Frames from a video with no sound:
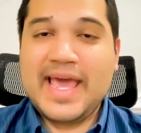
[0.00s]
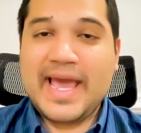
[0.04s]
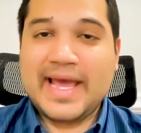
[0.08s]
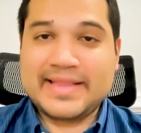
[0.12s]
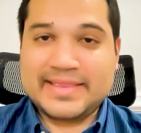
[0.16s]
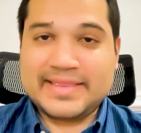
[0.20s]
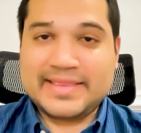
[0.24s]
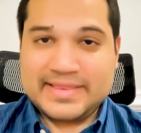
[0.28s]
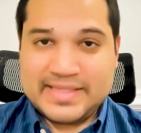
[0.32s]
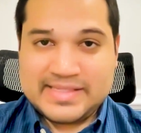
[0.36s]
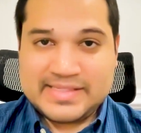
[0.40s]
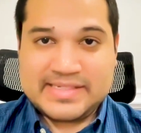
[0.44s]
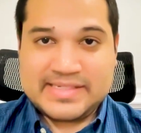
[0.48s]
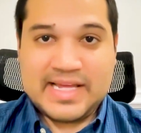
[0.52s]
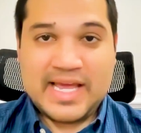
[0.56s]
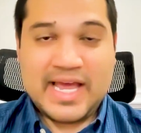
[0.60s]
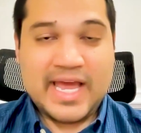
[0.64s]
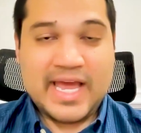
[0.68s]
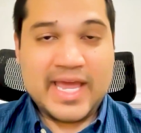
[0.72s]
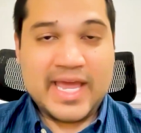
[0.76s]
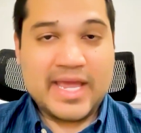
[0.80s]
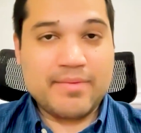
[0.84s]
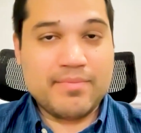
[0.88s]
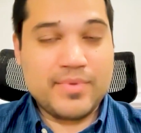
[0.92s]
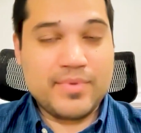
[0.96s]
At this
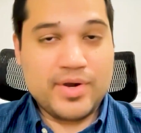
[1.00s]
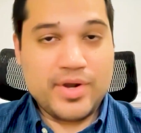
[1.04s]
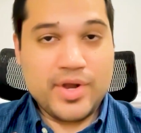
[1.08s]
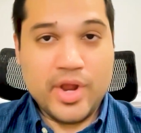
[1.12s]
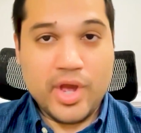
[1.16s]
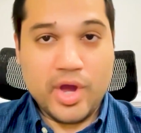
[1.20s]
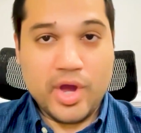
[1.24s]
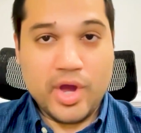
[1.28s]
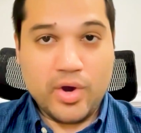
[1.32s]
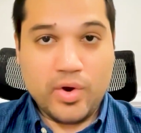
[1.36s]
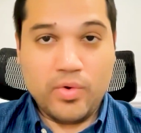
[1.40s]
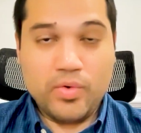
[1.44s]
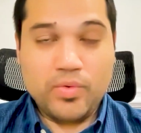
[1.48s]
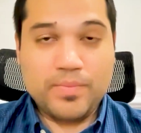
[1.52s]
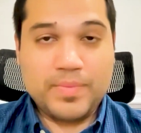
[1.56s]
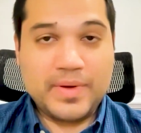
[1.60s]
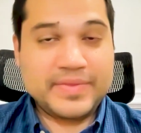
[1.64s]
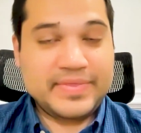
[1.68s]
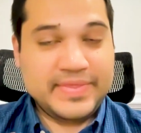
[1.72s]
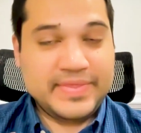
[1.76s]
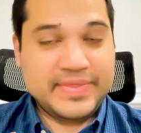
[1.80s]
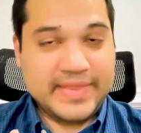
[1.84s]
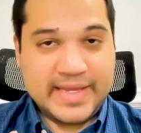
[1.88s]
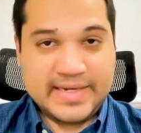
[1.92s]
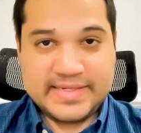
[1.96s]
time, no,
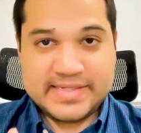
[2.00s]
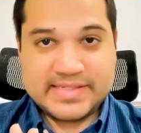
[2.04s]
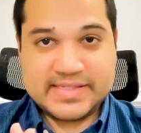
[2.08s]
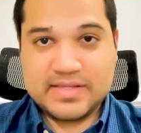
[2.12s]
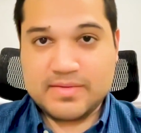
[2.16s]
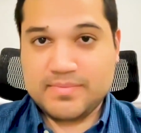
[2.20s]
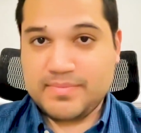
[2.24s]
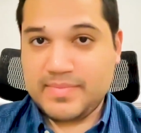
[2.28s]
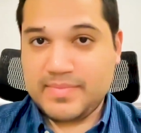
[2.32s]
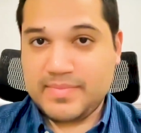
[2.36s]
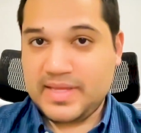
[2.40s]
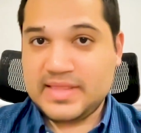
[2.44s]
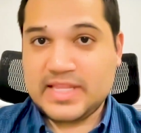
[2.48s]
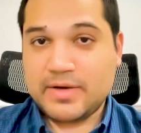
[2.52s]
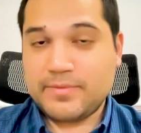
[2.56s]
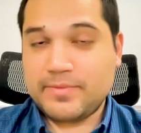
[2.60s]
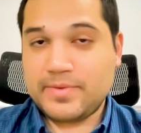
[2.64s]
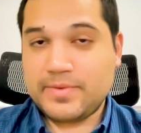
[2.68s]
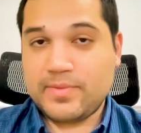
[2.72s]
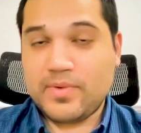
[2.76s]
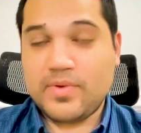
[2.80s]
but that doesn't mean that we